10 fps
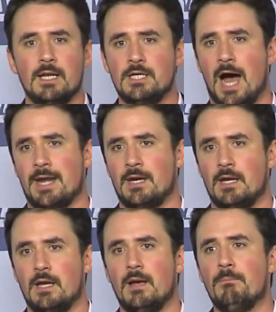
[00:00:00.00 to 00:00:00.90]
Done.
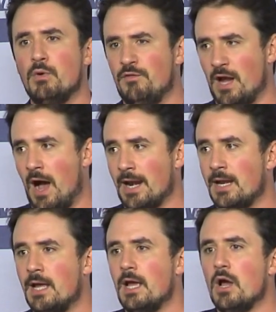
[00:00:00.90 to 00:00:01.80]
Moving on.
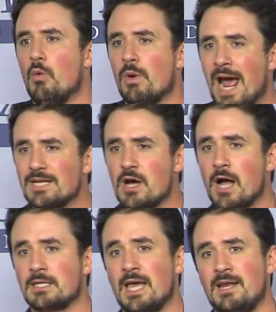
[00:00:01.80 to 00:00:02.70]
When I
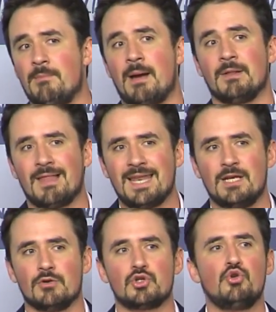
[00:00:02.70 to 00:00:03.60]
talk to any of my
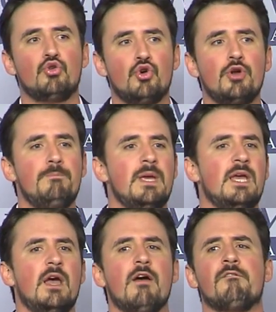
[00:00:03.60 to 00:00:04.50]
millennials who could
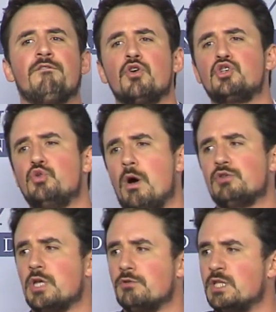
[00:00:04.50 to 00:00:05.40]
be
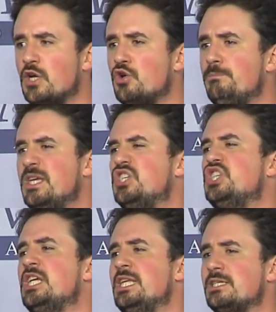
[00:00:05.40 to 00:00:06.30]
virtuosos, they could be
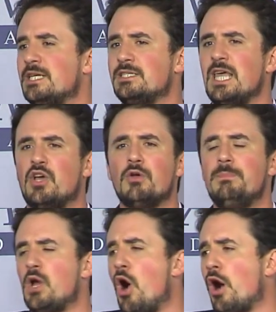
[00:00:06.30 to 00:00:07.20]
geniuses, they could
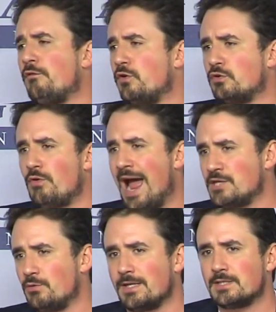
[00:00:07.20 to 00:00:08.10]
be Harvard
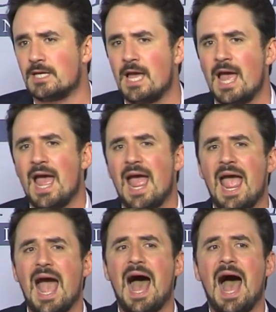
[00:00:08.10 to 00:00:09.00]
graduates,
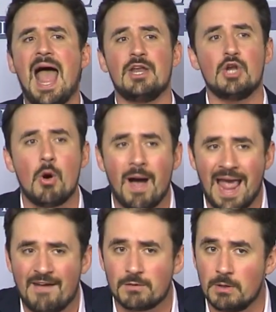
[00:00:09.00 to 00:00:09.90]
I know I
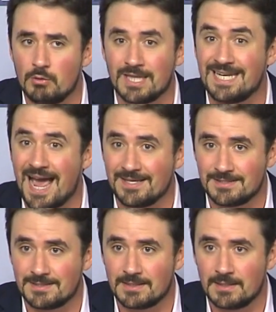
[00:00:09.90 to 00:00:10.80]
have to be really nice.